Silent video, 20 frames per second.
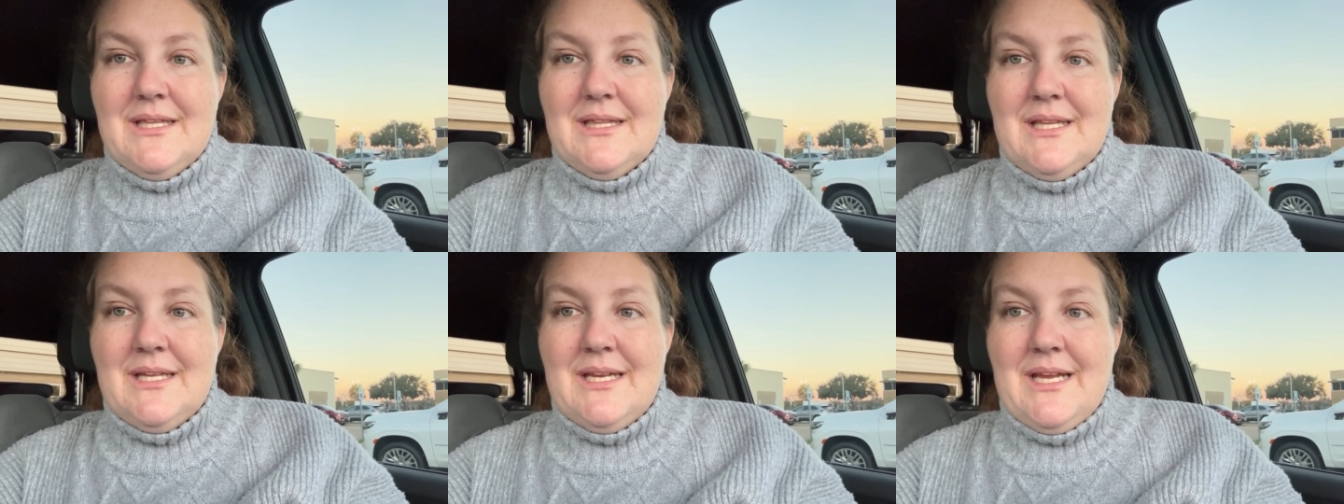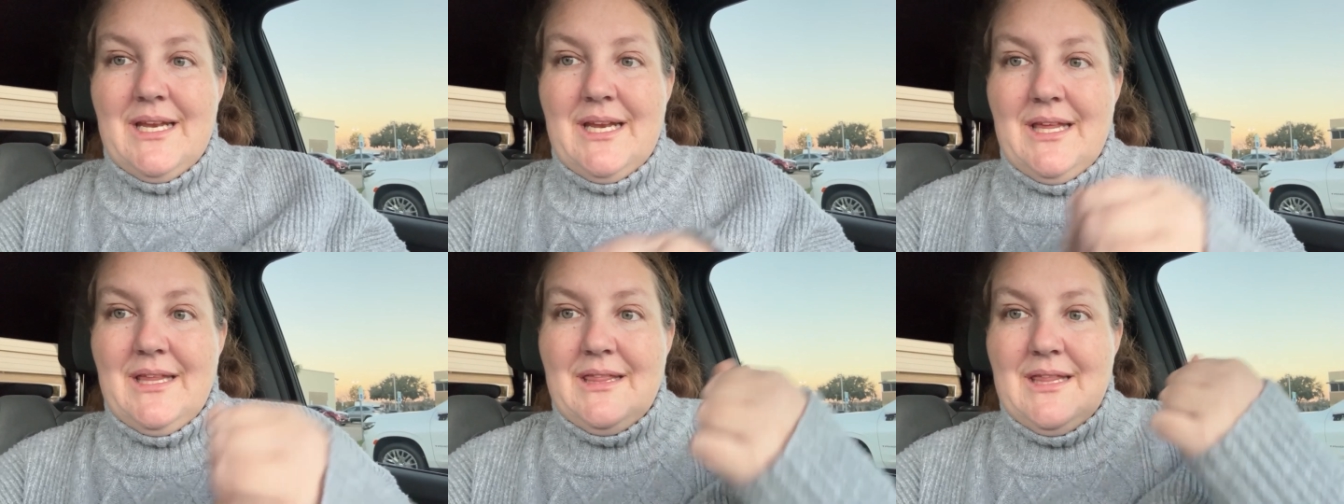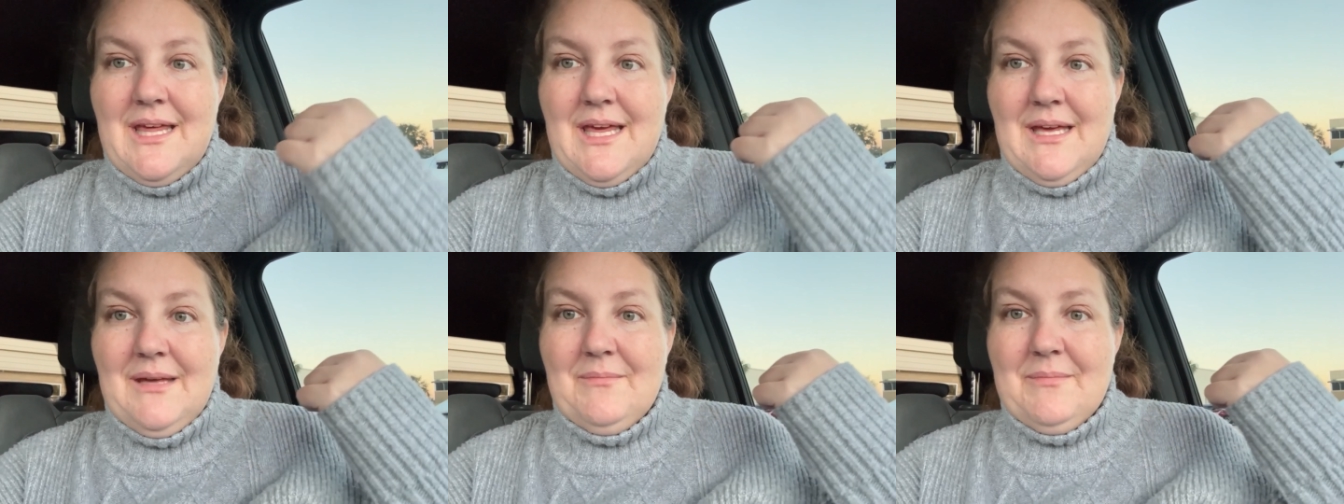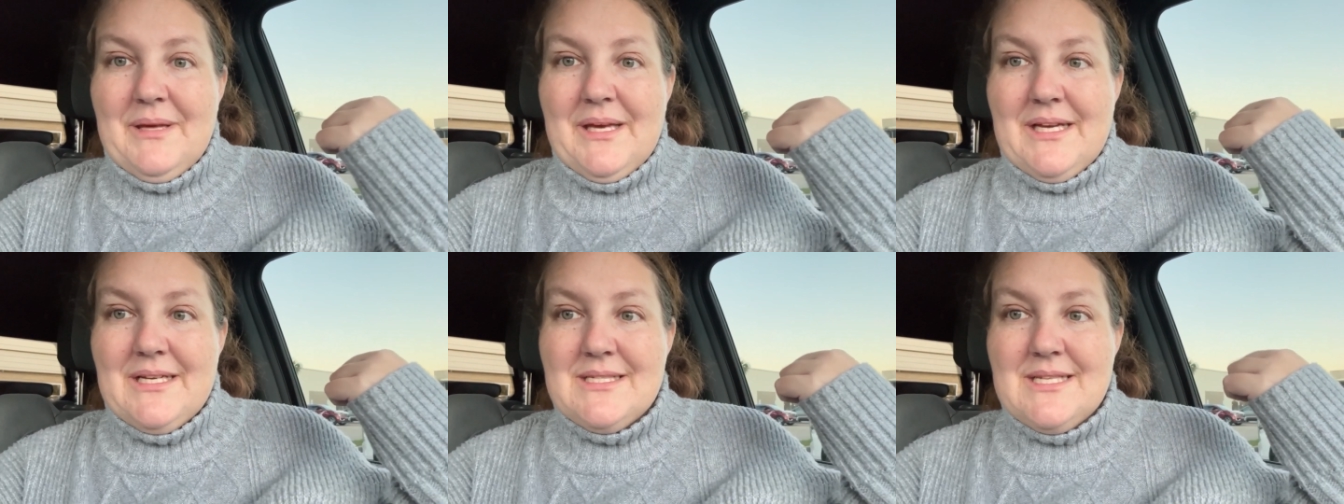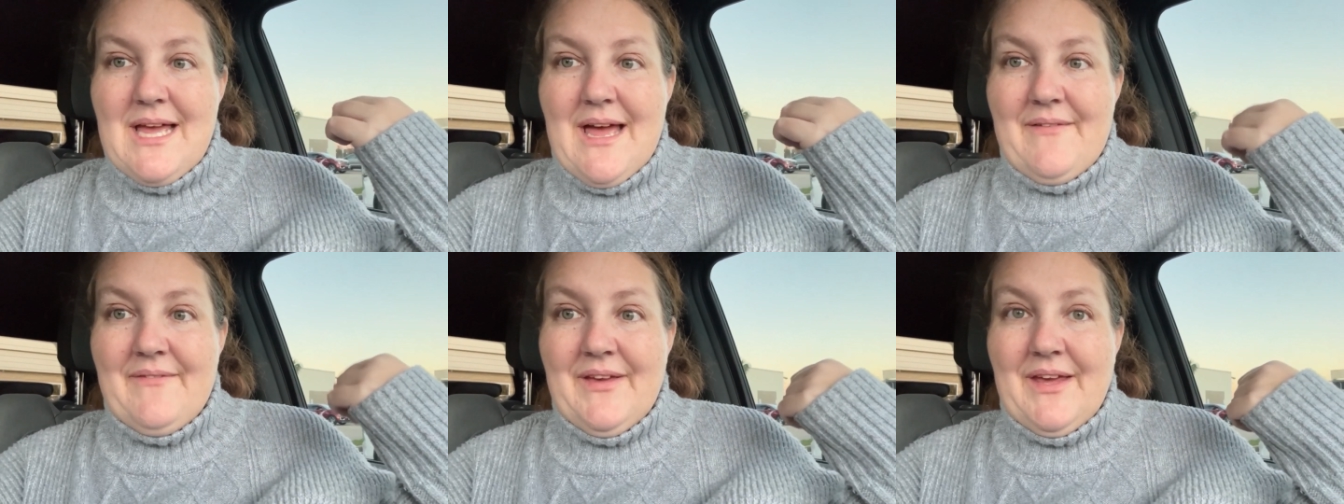than anything, because
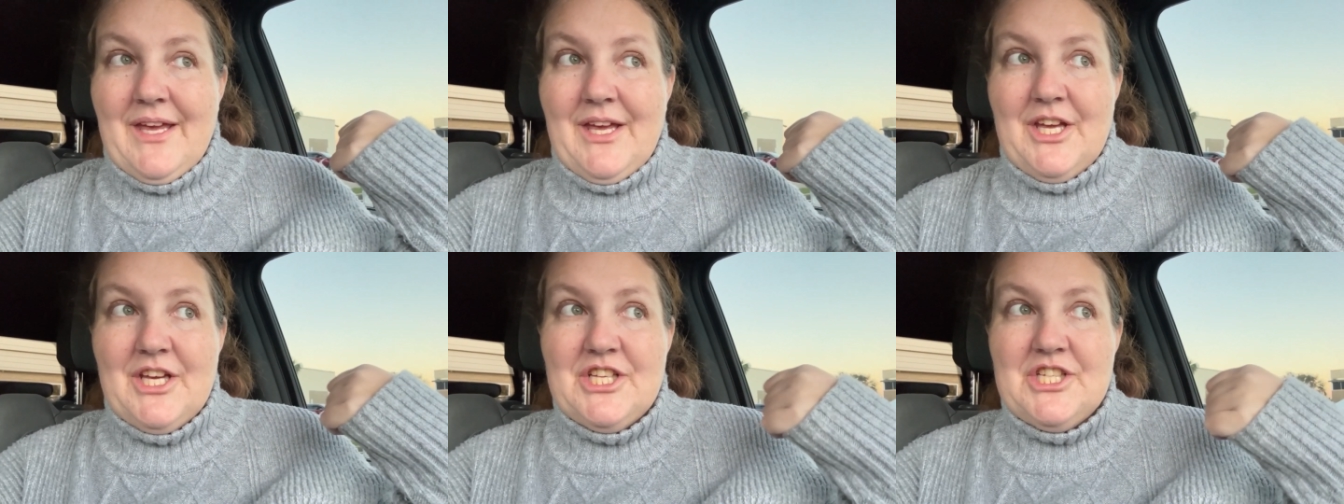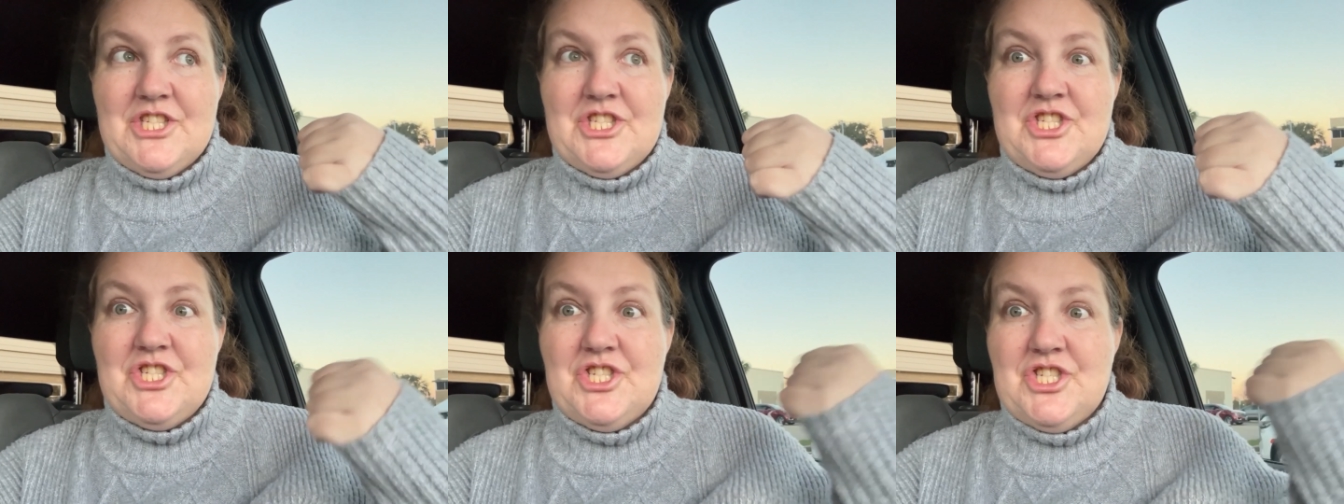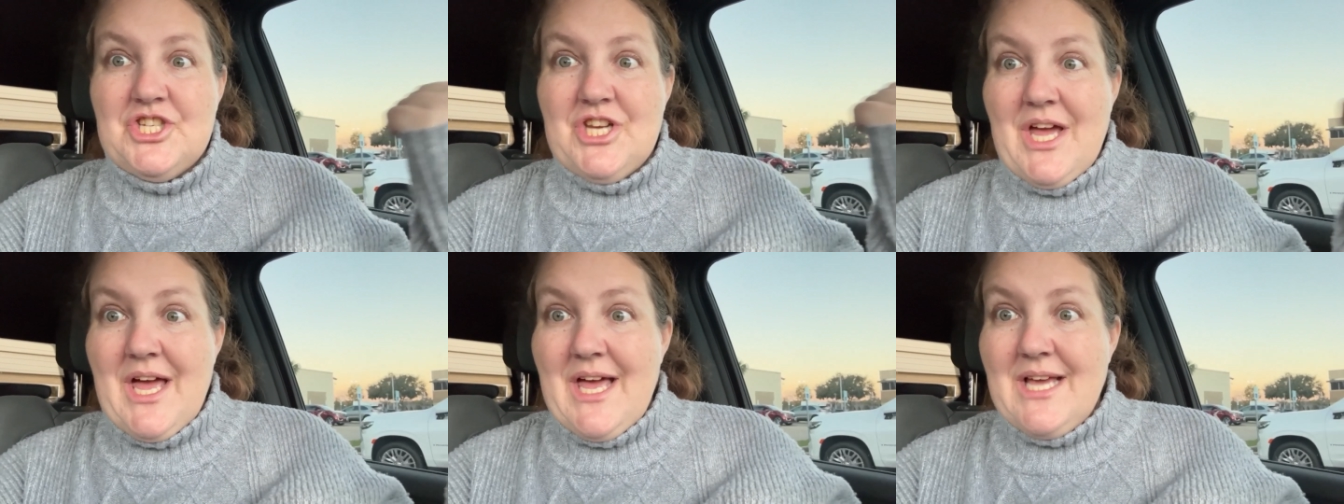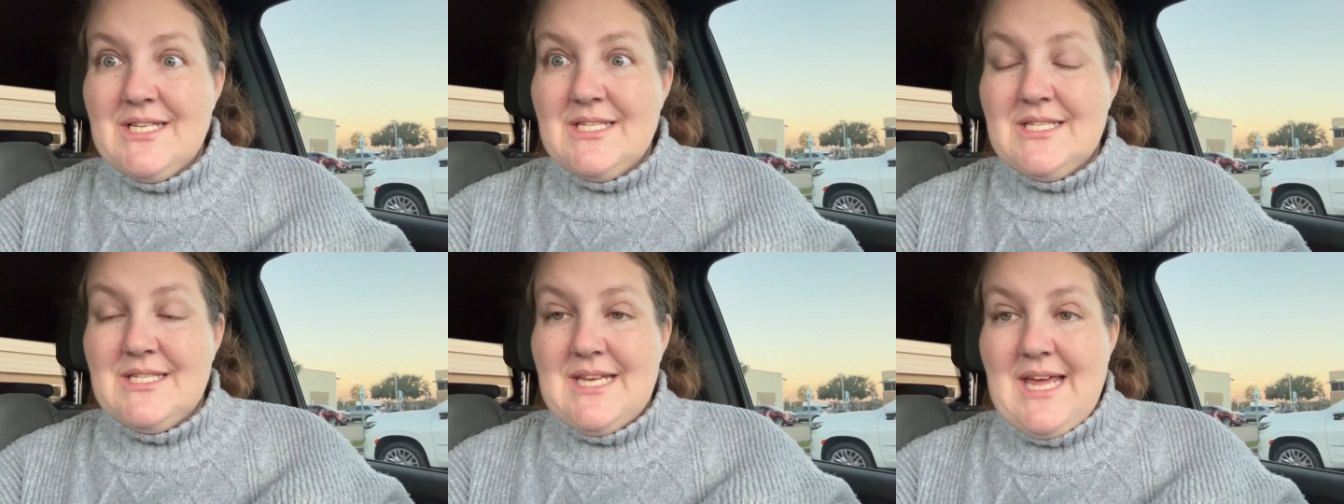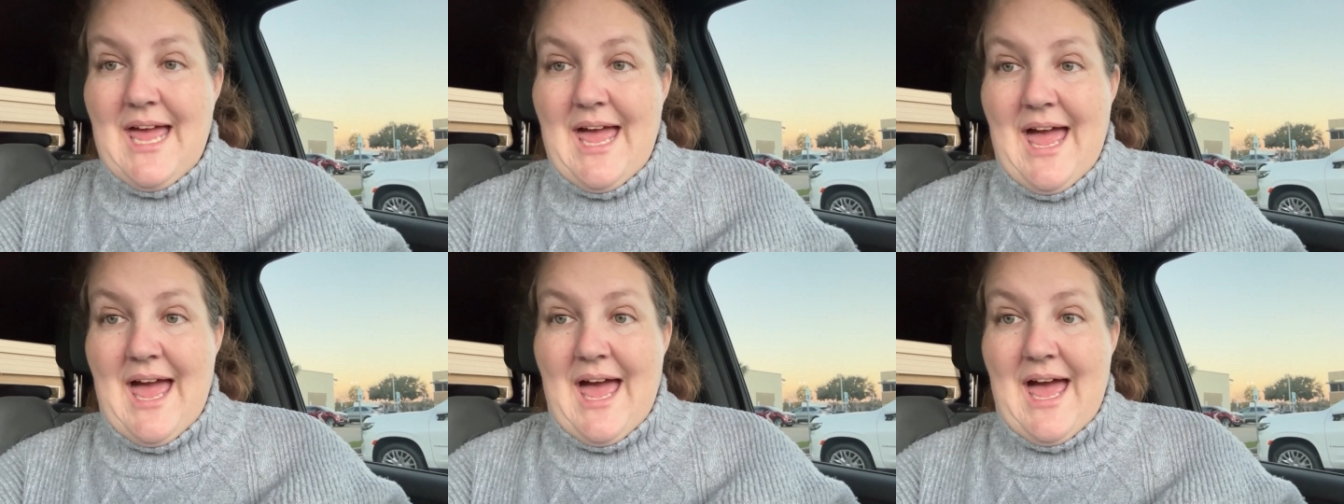having just
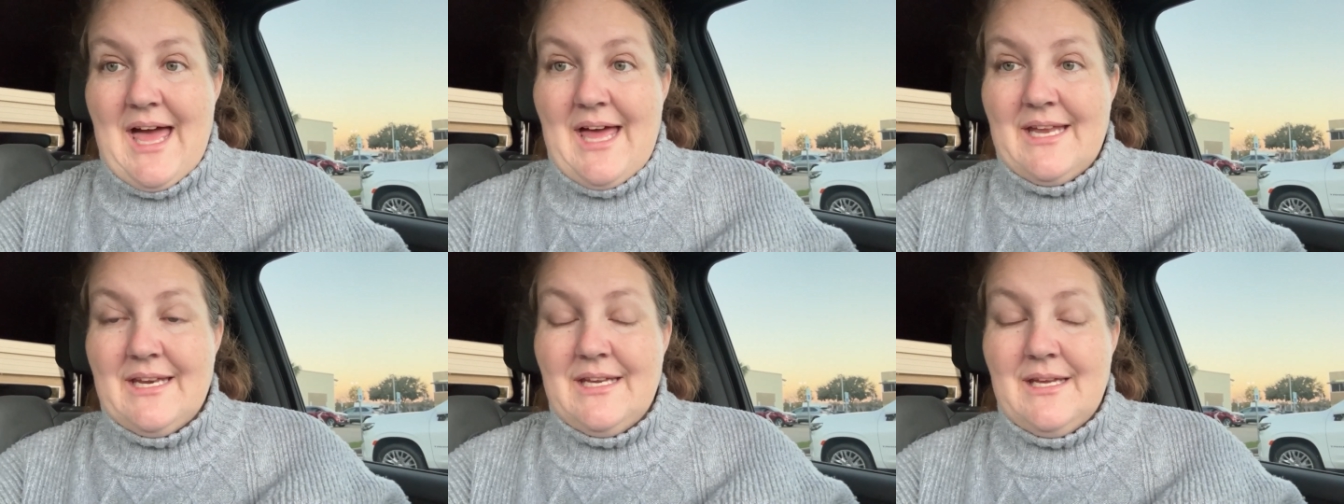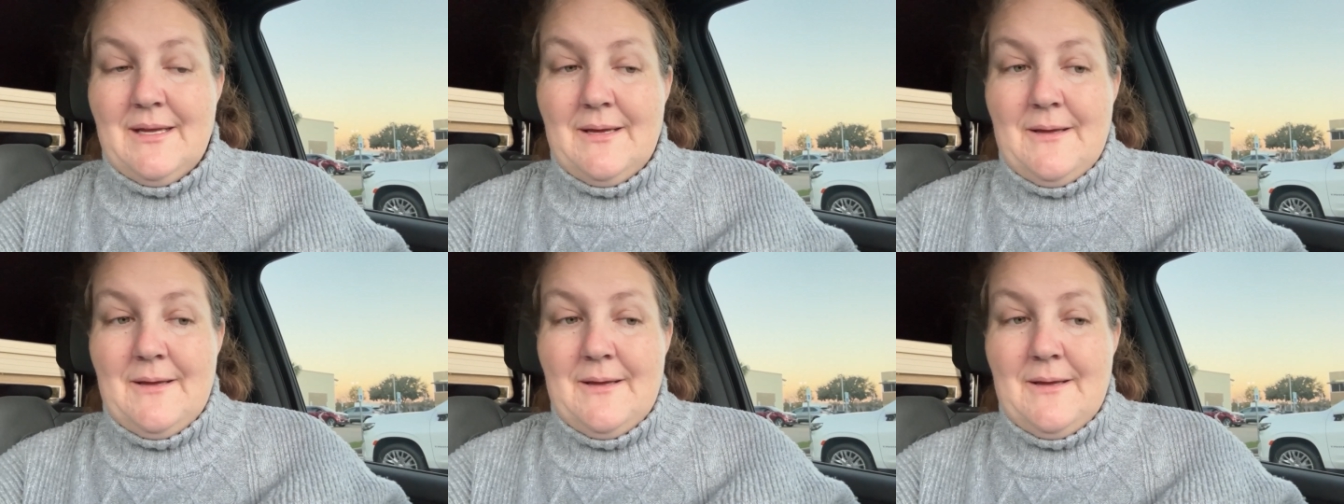had